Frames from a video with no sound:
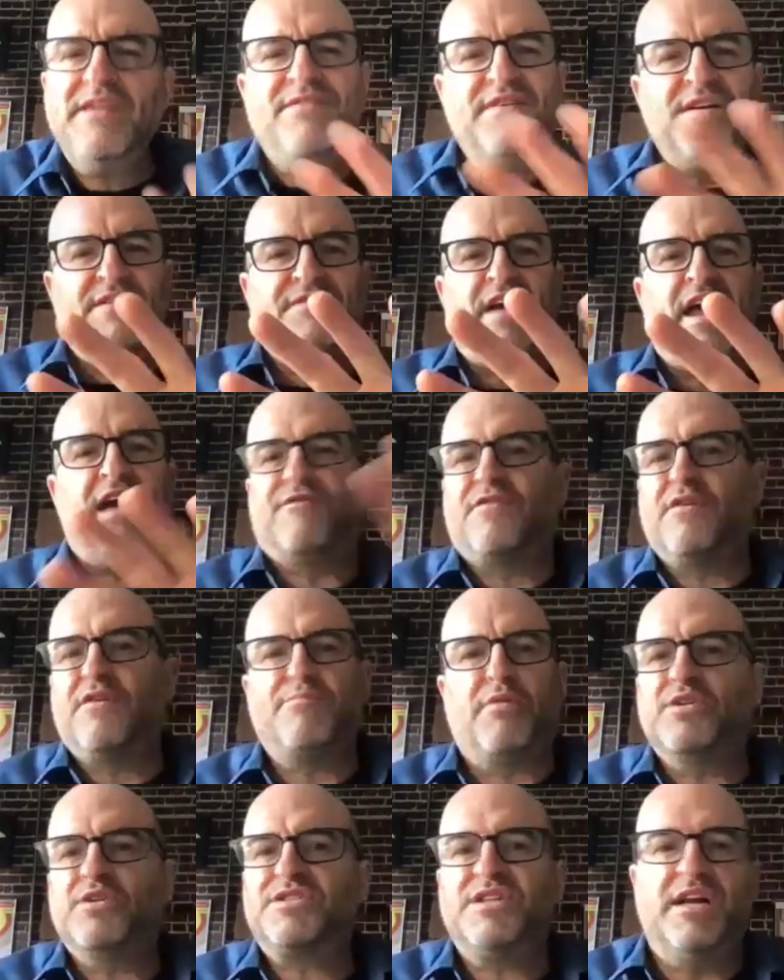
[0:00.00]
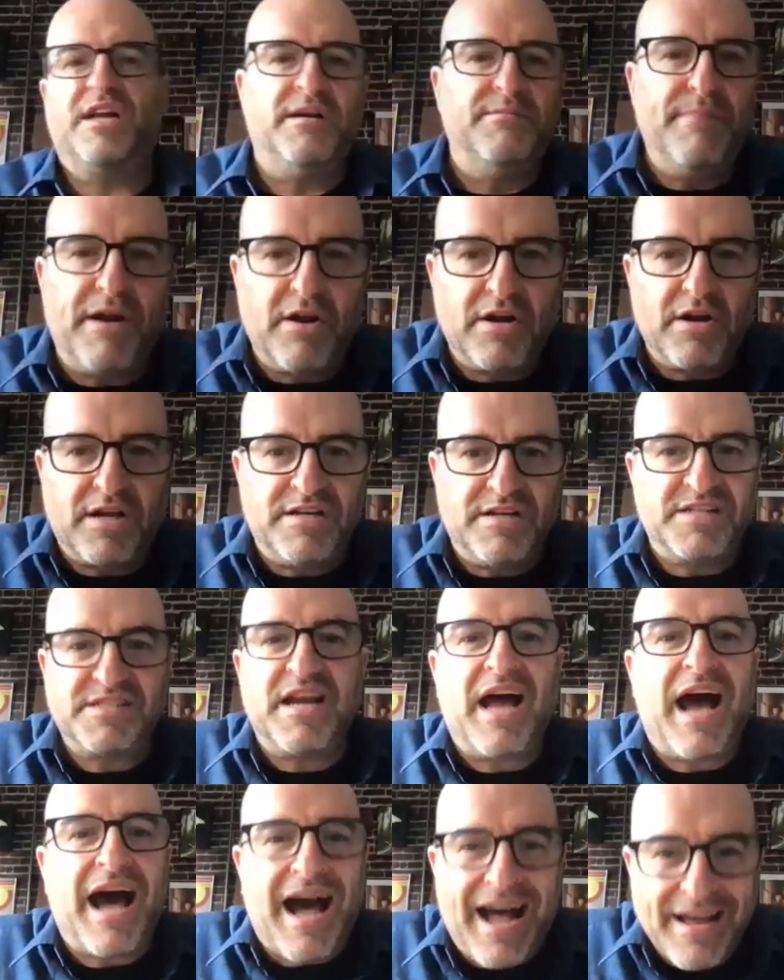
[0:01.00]
Even if every person in America
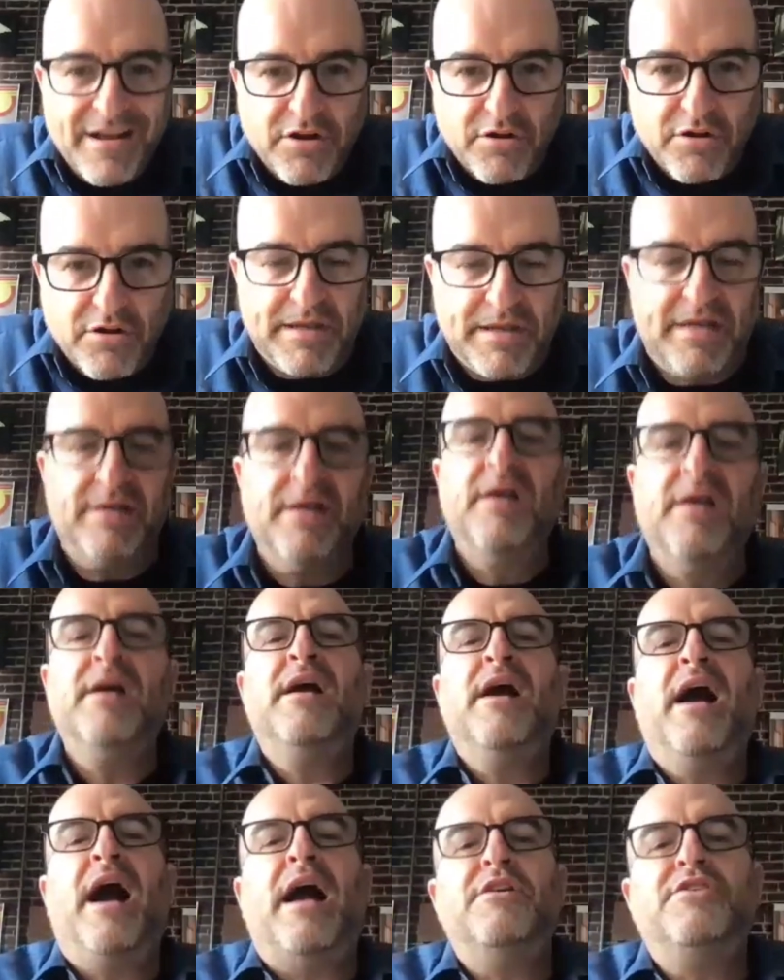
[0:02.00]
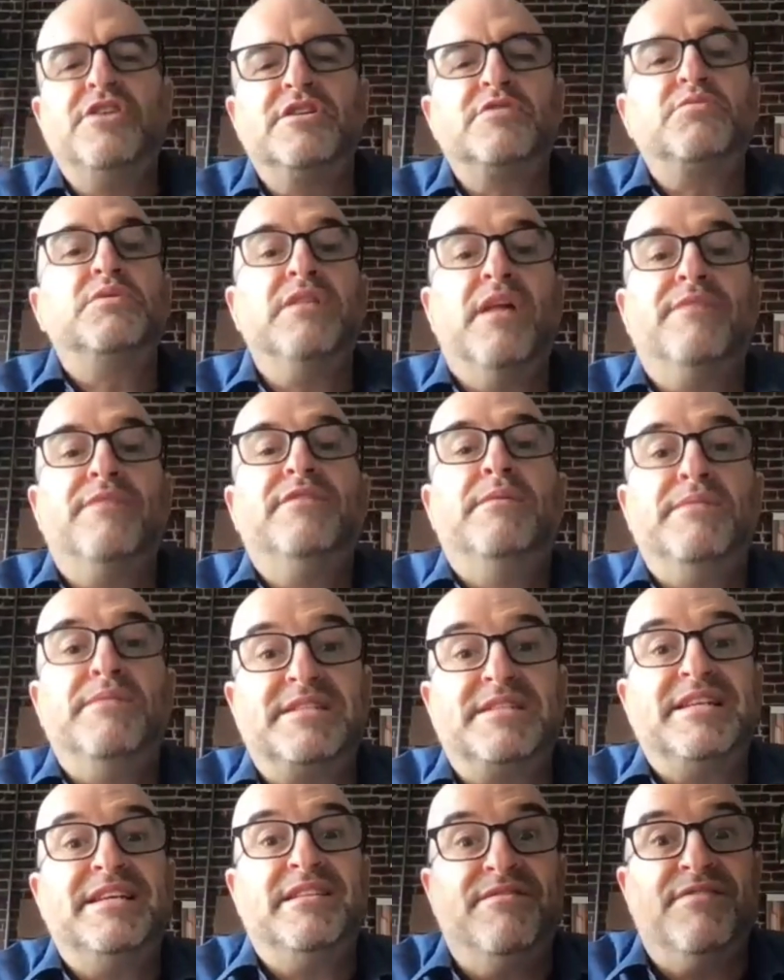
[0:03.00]
doesn't hire me, I just would love them
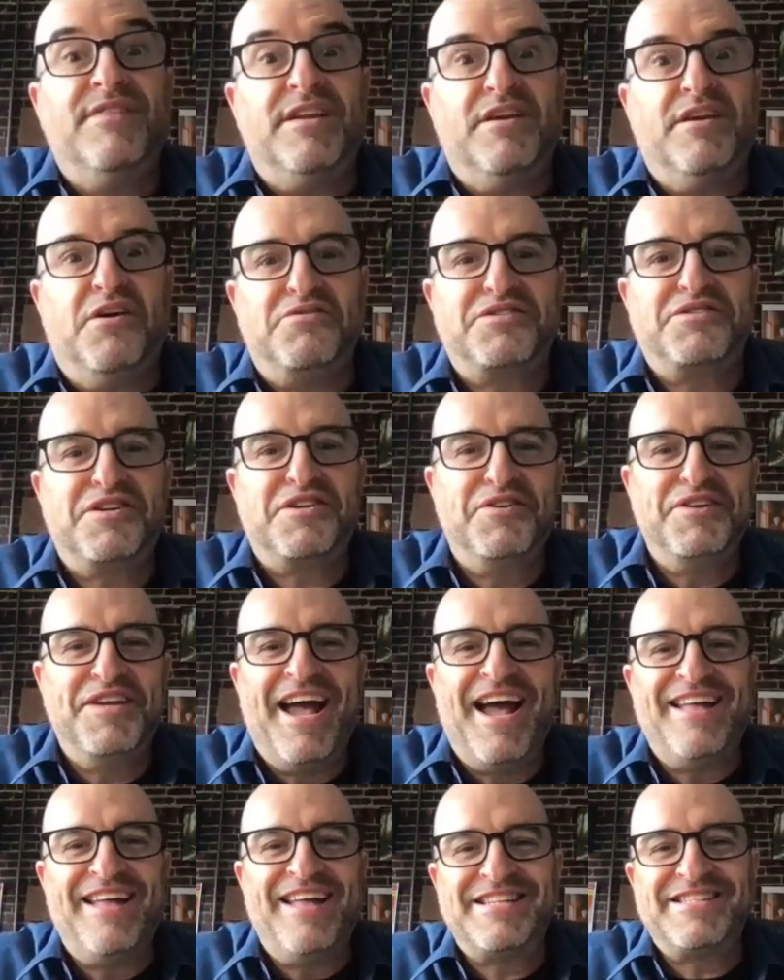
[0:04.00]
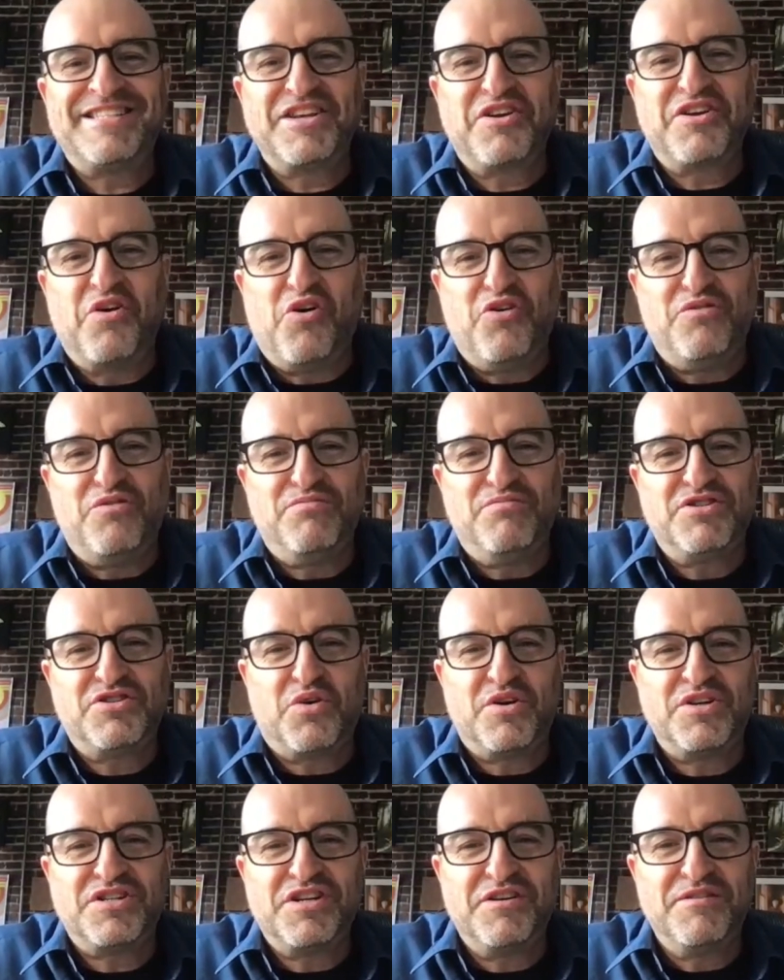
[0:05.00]
to see the video. So yeah, that's the goal,
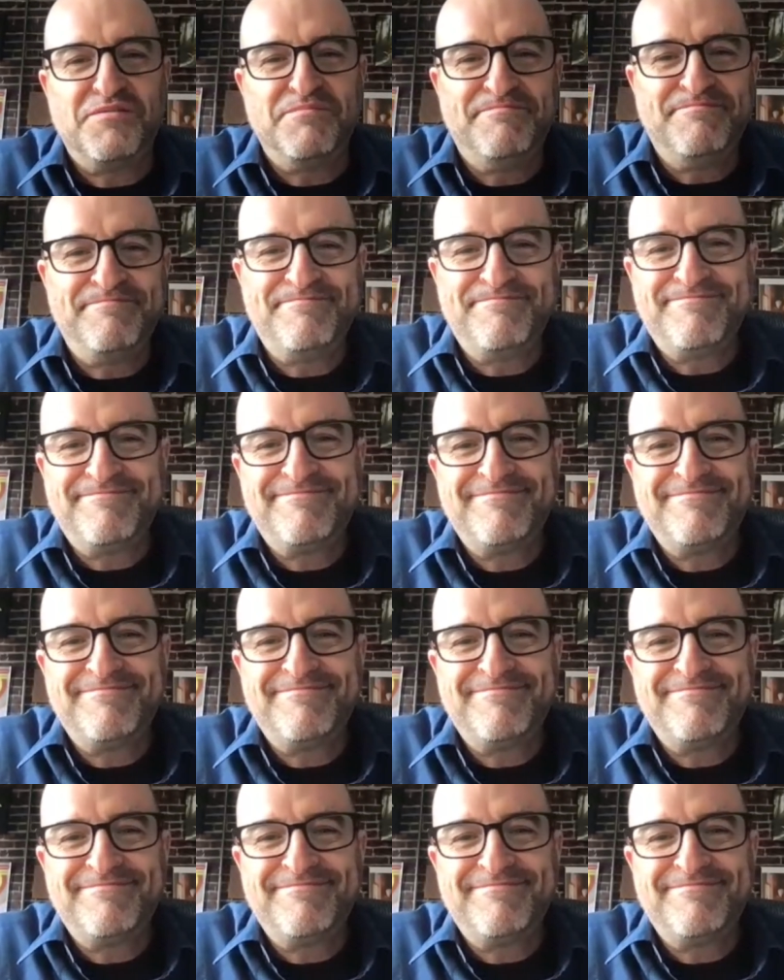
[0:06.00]
short term.